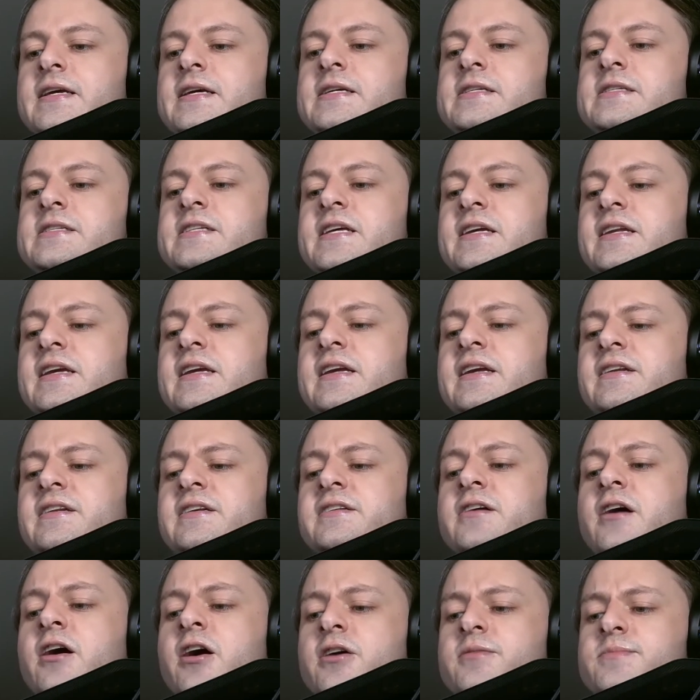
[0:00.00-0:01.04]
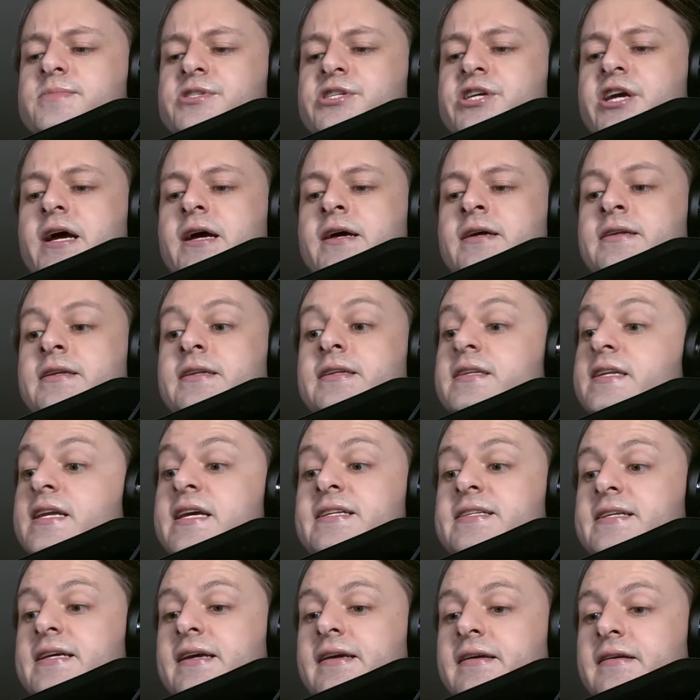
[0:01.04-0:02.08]
sitting in an armchair,
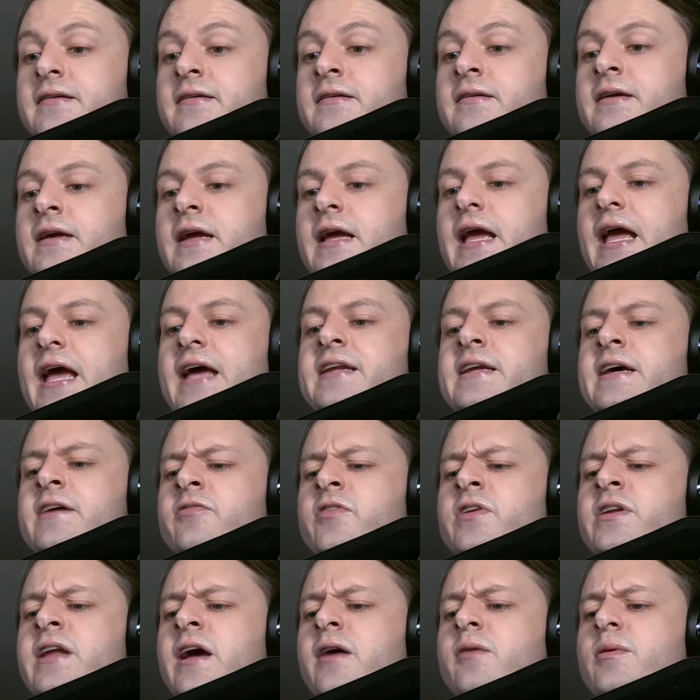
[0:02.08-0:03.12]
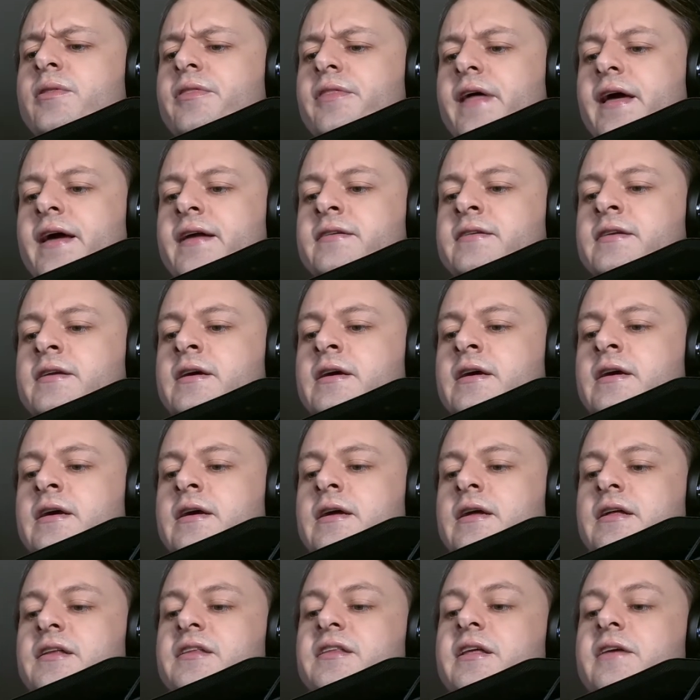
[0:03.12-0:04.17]
knitting, and every now and then
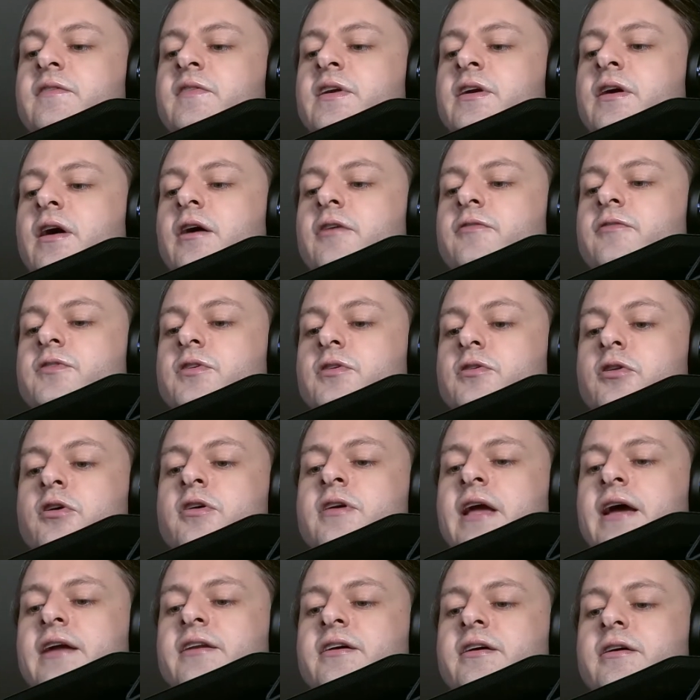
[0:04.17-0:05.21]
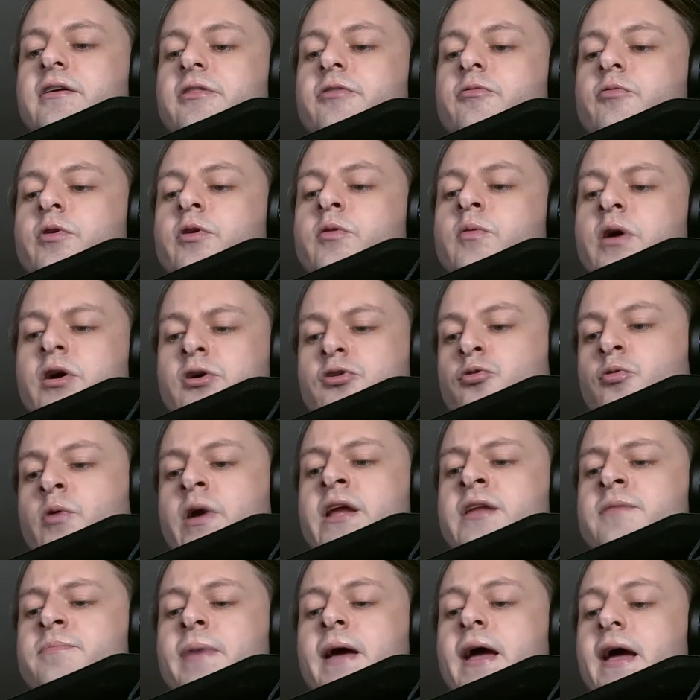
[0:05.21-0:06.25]
leaving off to look at her through a
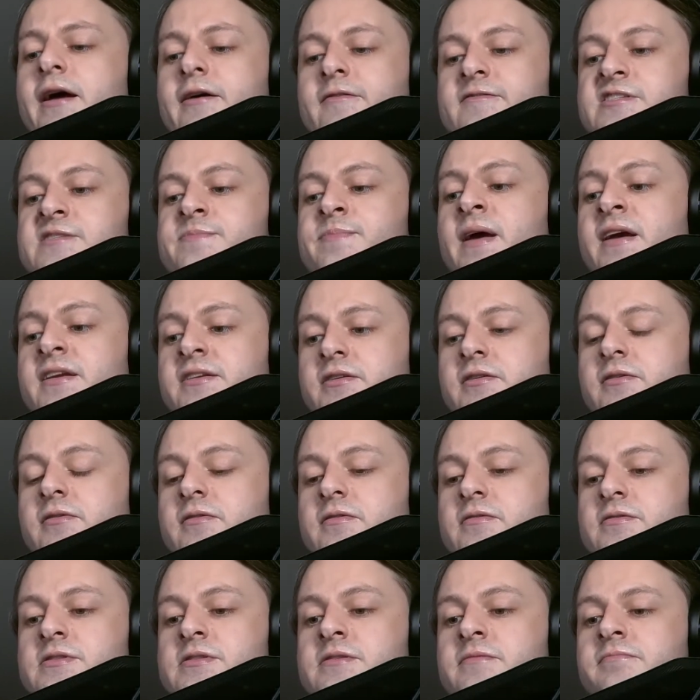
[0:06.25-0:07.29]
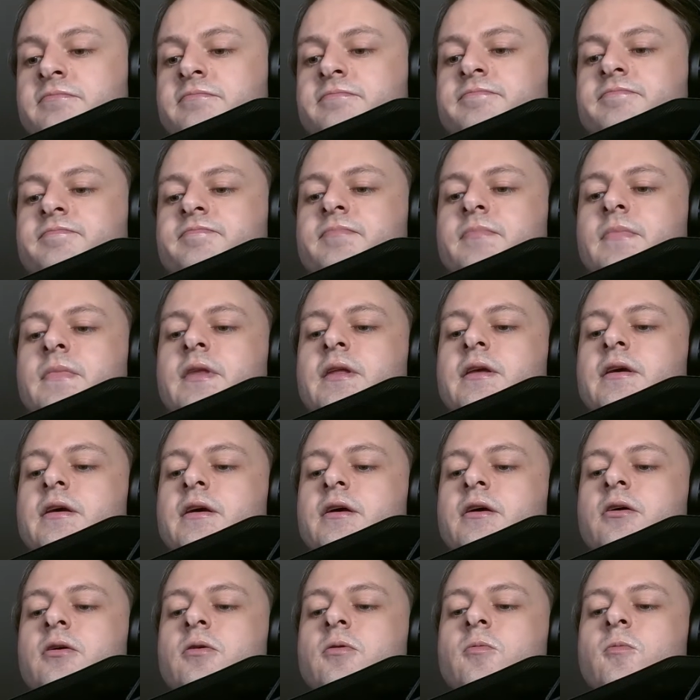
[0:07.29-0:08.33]
great pair of spectacles.
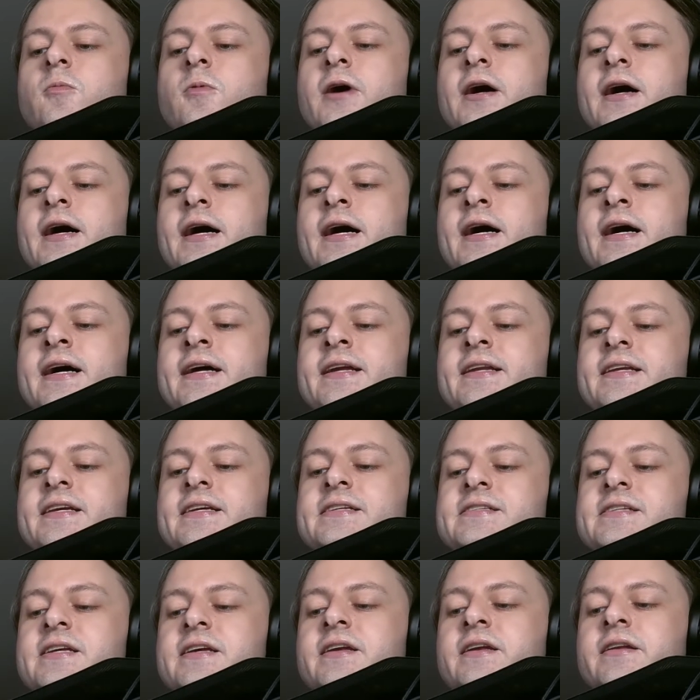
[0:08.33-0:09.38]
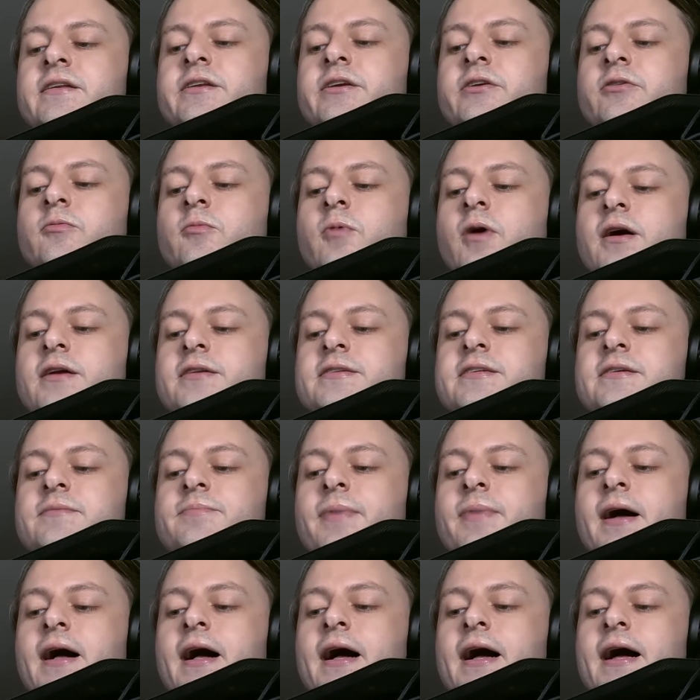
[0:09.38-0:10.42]
What is it you want to
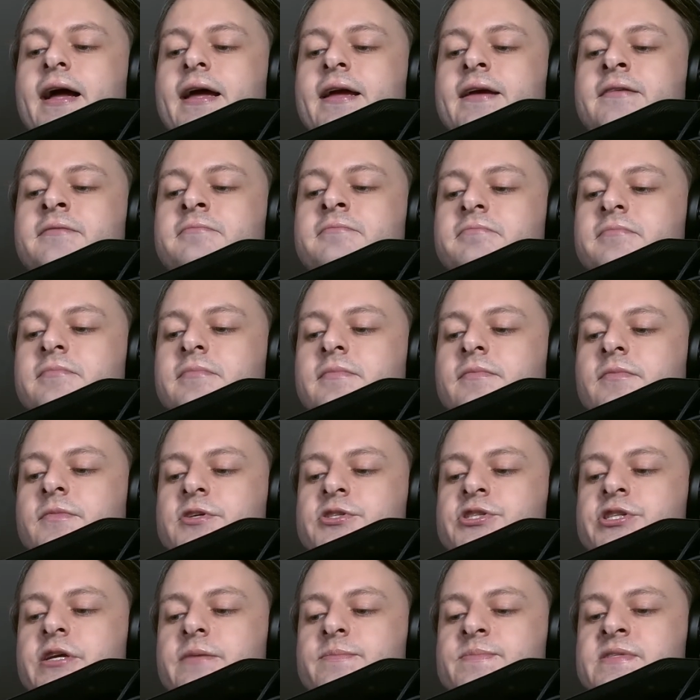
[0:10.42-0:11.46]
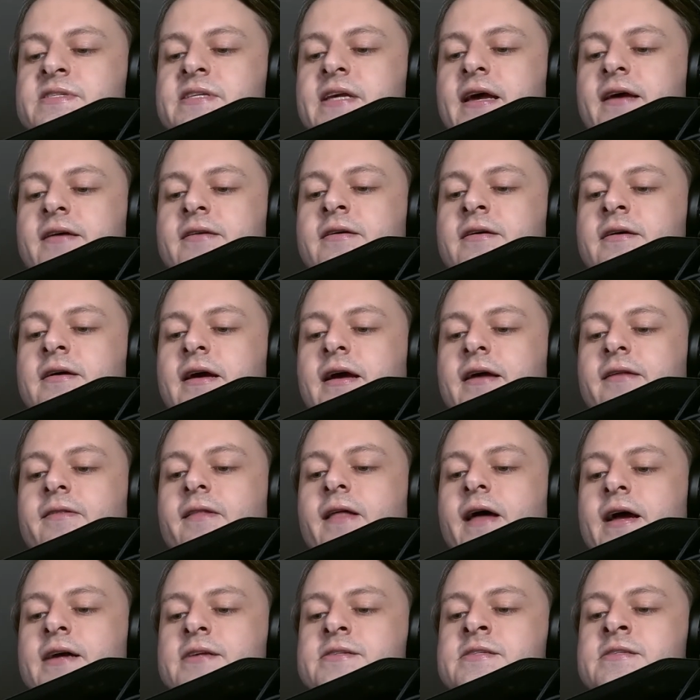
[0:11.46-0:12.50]
buy? The sheep said at
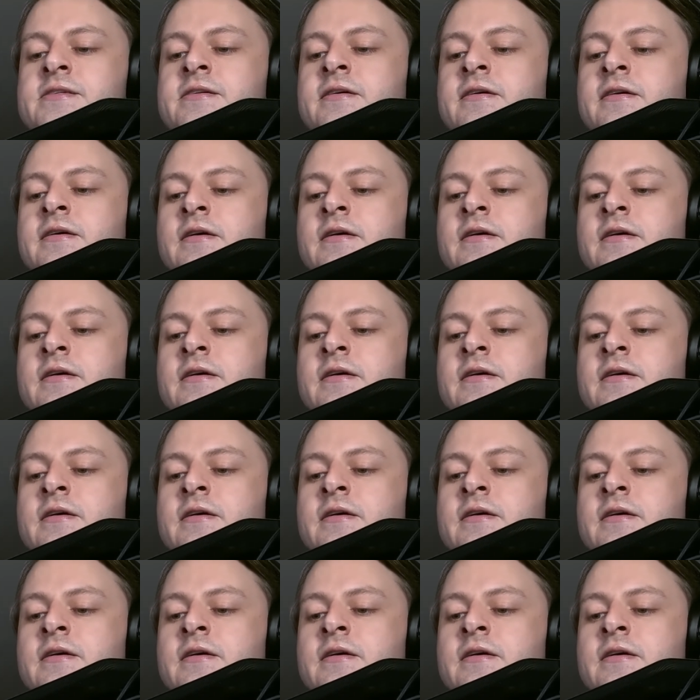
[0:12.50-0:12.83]
last,